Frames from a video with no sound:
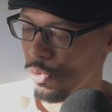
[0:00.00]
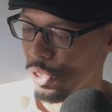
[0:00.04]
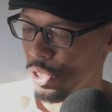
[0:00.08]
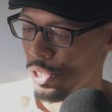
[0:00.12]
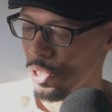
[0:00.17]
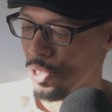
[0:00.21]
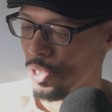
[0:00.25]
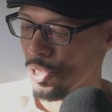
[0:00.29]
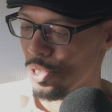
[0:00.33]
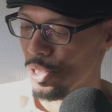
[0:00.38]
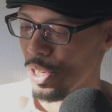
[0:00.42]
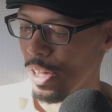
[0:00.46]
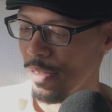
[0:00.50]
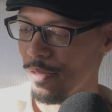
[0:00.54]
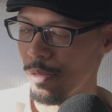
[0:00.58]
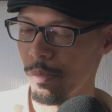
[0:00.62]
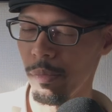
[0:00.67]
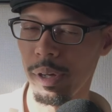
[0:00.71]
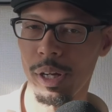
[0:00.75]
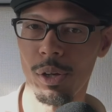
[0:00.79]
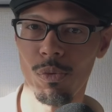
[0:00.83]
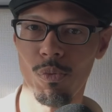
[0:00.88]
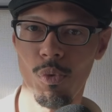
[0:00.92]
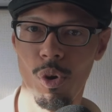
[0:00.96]
which is a
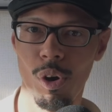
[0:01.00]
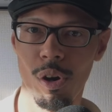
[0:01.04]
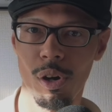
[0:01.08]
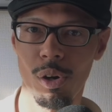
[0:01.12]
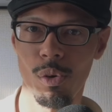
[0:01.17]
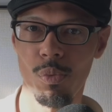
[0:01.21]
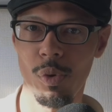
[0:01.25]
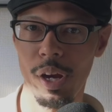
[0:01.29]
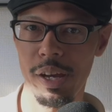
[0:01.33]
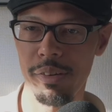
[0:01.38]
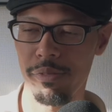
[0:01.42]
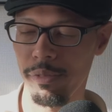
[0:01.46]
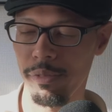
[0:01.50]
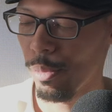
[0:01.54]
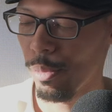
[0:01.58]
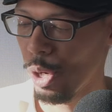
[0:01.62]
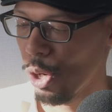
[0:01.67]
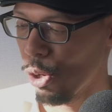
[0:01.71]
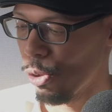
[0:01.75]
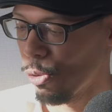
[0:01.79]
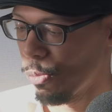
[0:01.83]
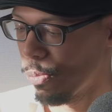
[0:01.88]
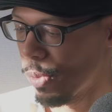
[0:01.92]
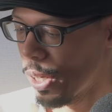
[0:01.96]
7-minute walk away
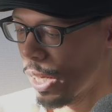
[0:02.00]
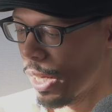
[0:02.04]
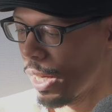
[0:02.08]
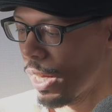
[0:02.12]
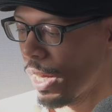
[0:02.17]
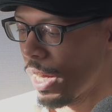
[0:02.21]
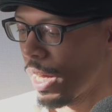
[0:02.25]
home.